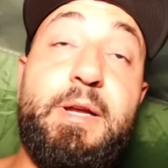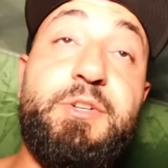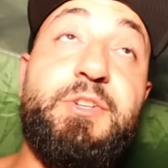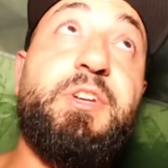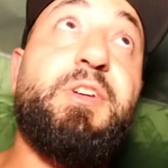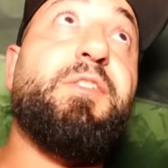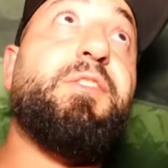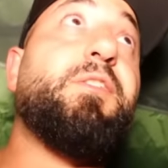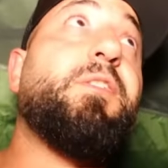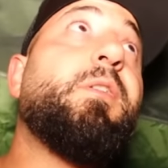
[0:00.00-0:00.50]
I
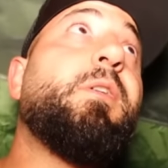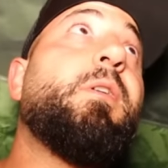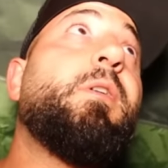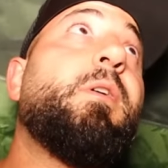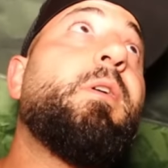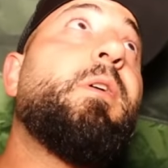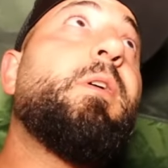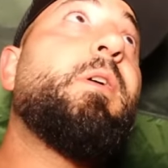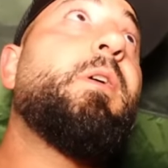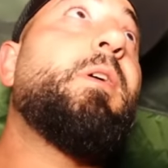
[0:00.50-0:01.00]
just
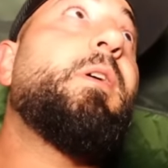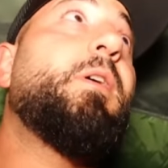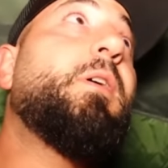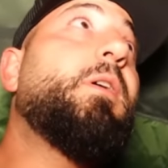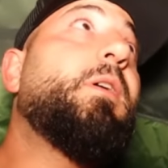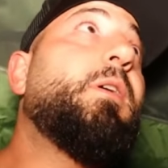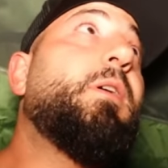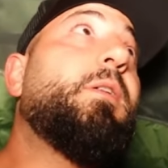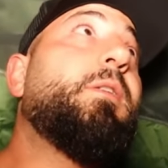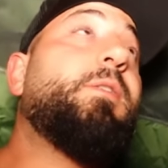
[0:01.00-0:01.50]

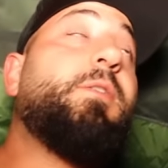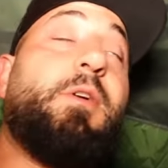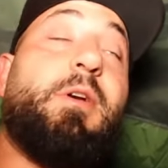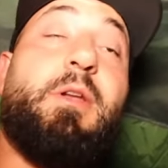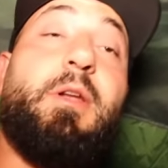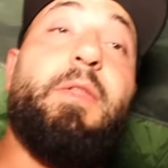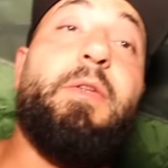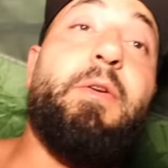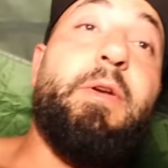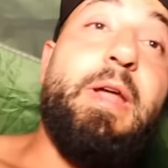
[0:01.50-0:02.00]
took
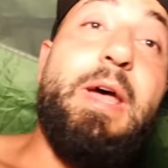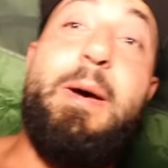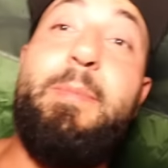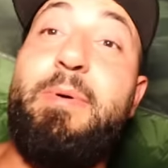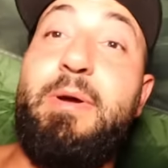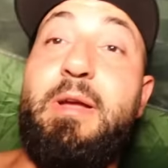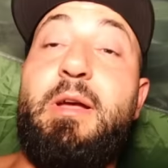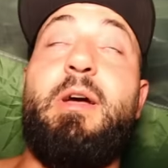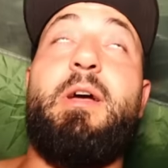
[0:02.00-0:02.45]
another nap.